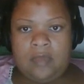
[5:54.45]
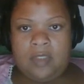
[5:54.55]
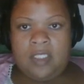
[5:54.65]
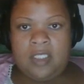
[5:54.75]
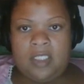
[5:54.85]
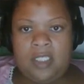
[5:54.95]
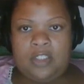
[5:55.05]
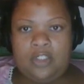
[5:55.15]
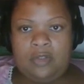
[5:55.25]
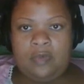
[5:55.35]
Let's see a
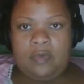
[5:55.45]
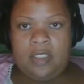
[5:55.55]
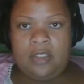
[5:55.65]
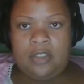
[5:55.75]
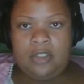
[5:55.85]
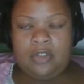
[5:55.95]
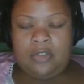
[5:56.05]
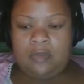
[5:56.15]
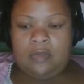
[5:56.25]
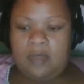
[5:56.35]
true one. Here's a
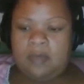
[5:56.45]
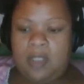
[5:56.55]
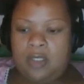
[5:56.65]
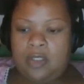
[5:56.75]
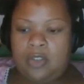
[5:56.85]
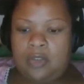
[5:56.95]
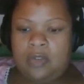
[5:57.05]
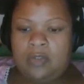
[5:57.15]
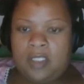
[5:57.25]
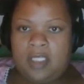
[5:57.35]
true one. I'm going to
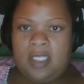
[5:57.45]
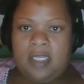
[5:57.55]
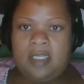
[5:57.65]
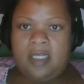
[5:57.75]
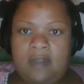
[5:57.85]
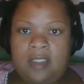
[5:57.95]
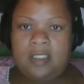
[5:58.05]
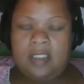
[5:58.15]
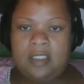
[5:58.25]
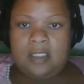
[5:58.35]
control C out of
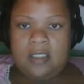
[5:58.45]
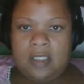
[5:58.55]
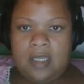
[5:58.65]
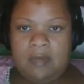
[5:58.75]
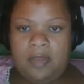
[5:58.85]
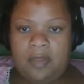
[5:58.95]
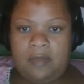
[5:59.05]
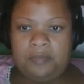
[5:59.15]
this to stop it.